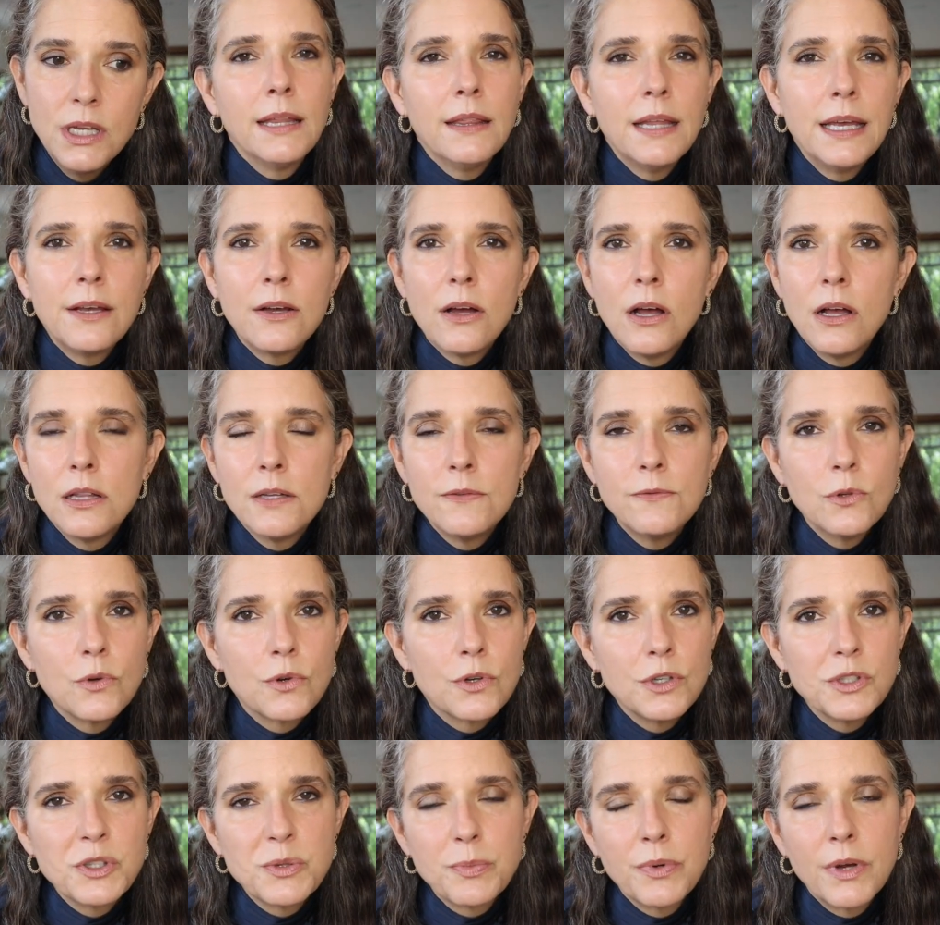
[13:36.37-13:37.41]
And like all of
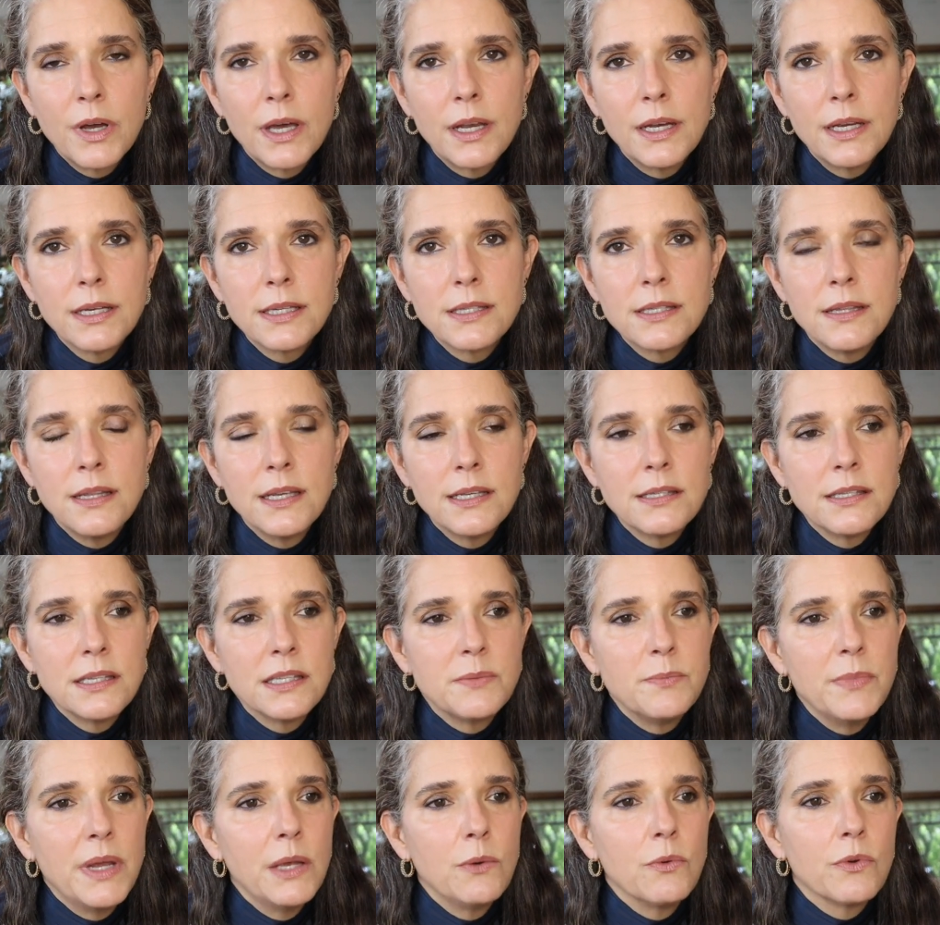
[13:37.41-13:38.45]
Laurel's products, this
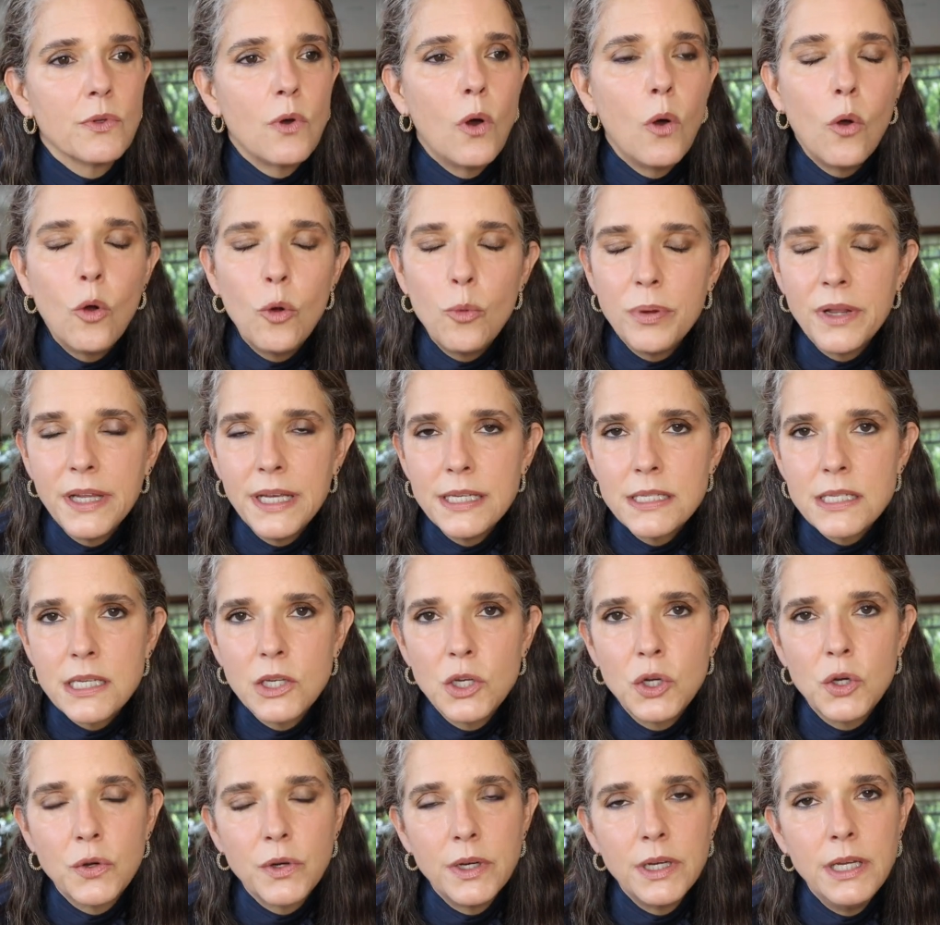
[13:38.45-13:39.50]
is made with whole plant
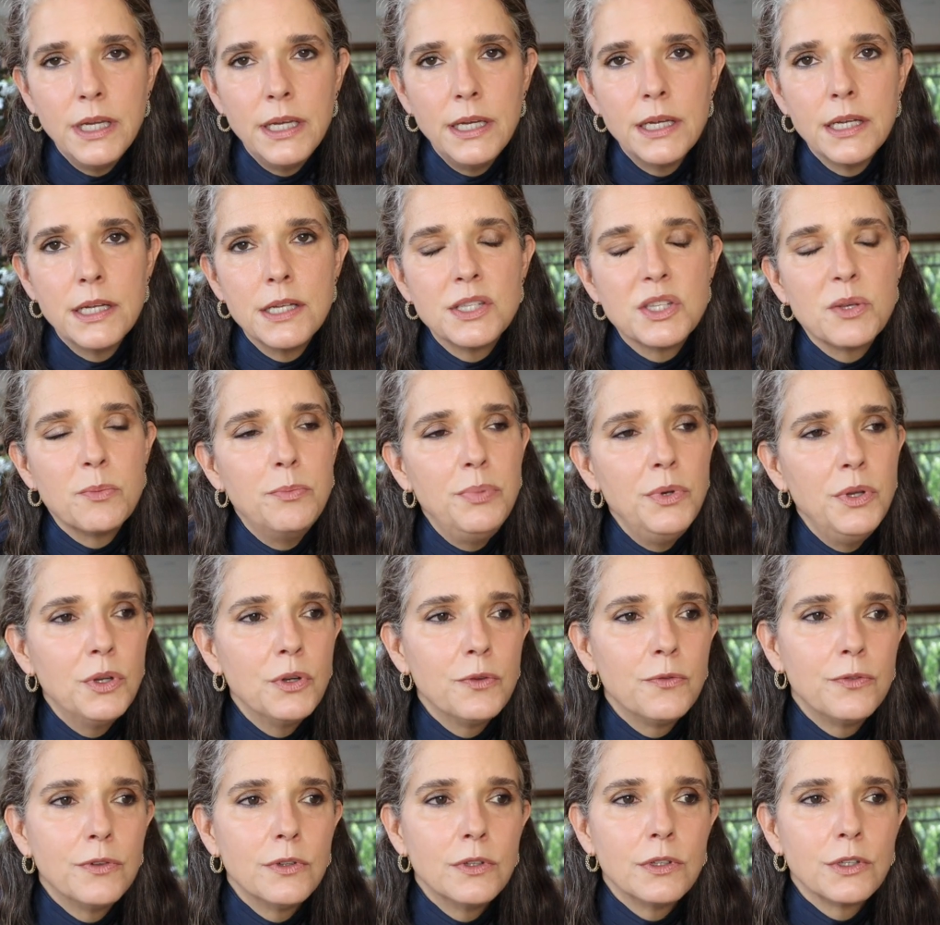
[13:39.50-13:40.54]
ingredients,
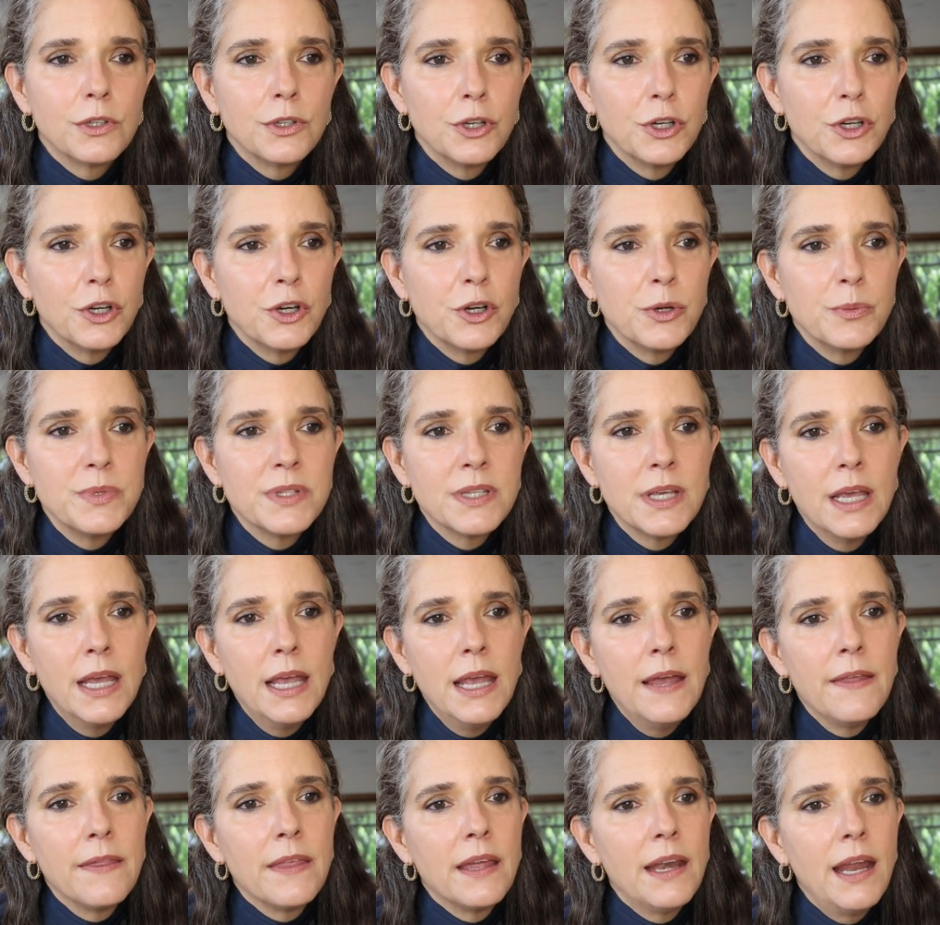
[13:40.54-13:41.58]
beautiful herbs
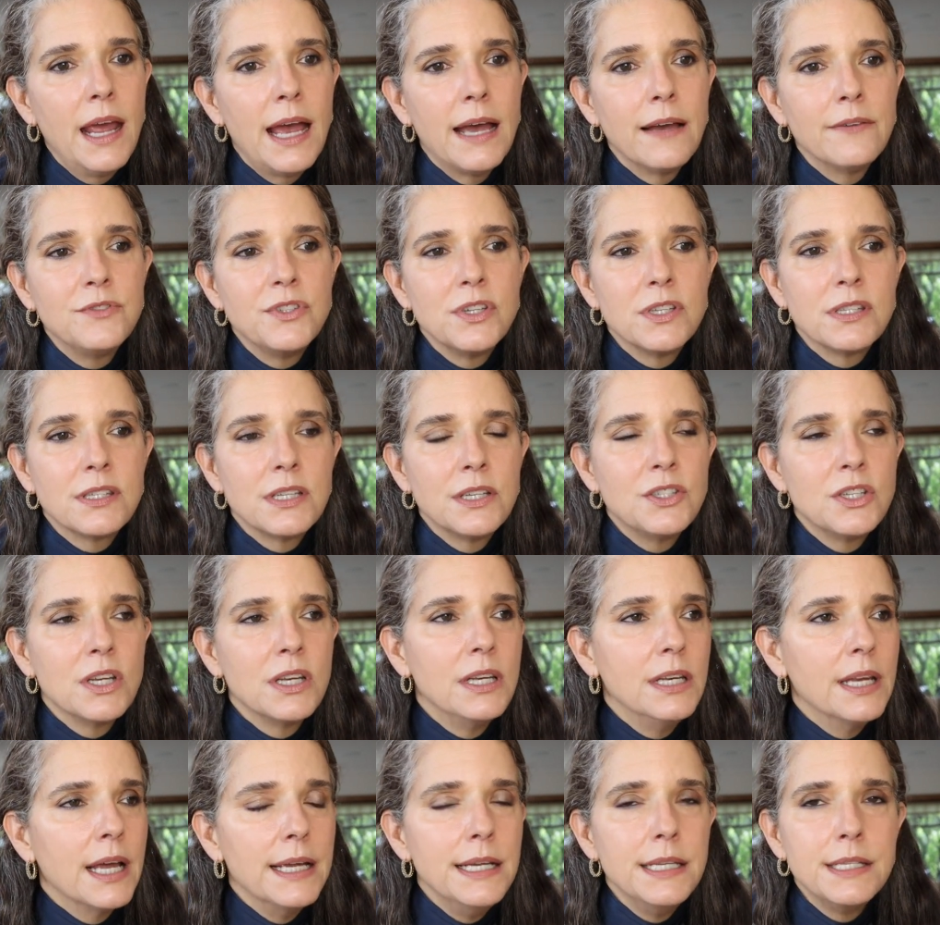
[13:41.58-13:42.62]
that have just such a
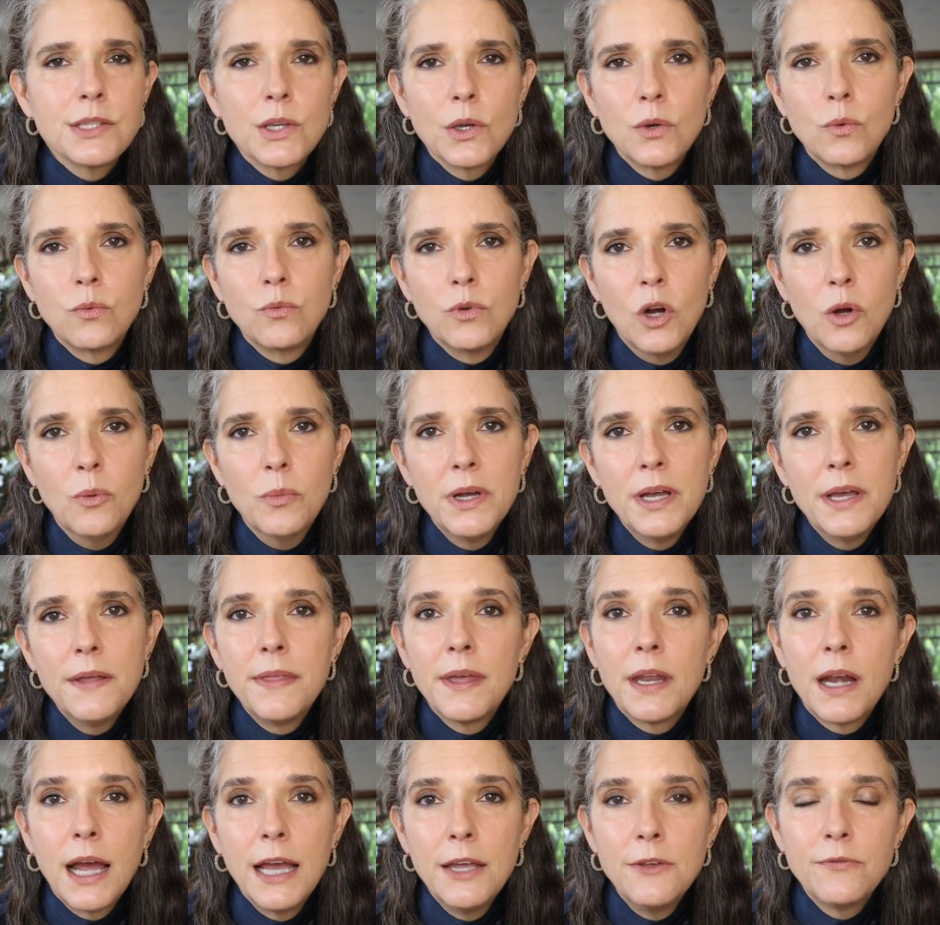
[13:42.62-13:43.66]
nice aroma
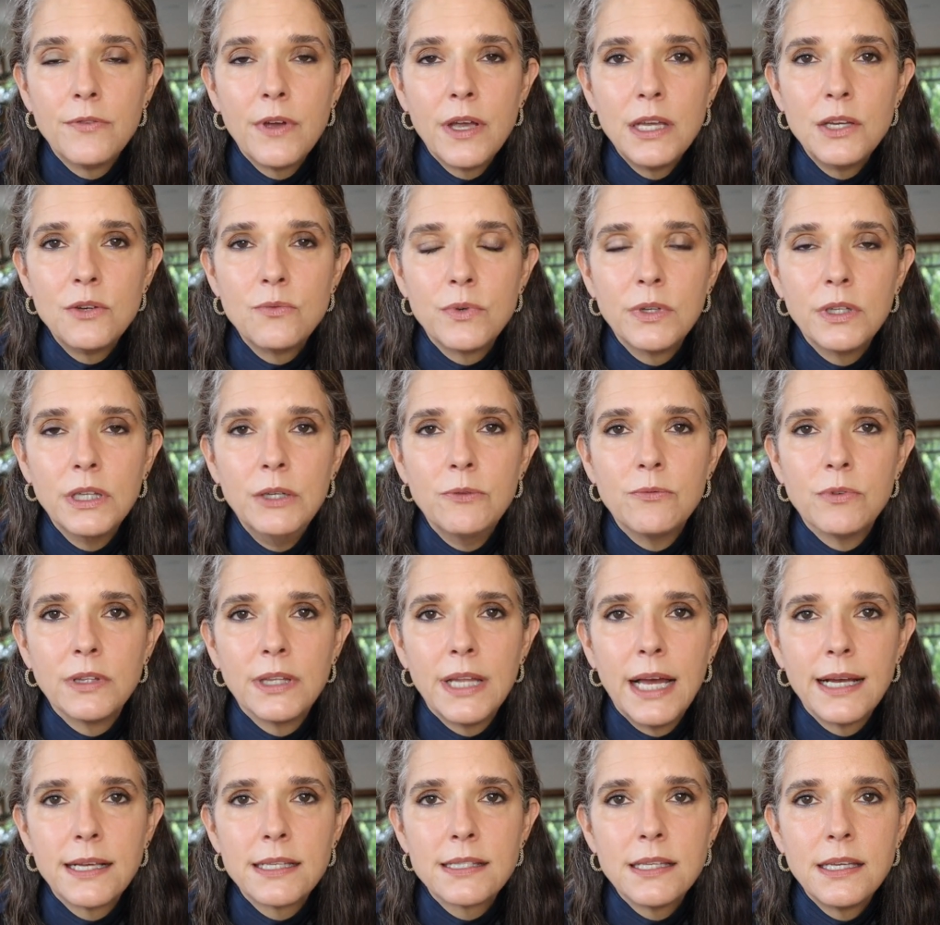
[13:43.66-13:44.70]
that I find really
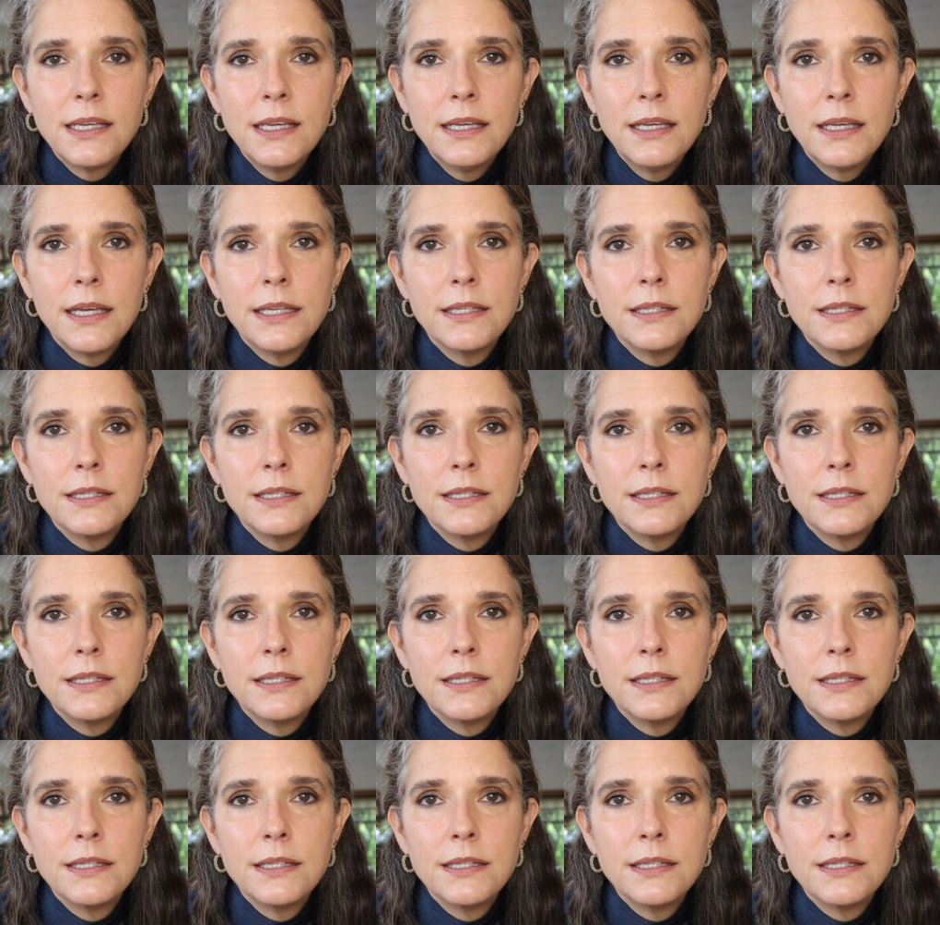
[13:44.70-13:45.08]
relaxing.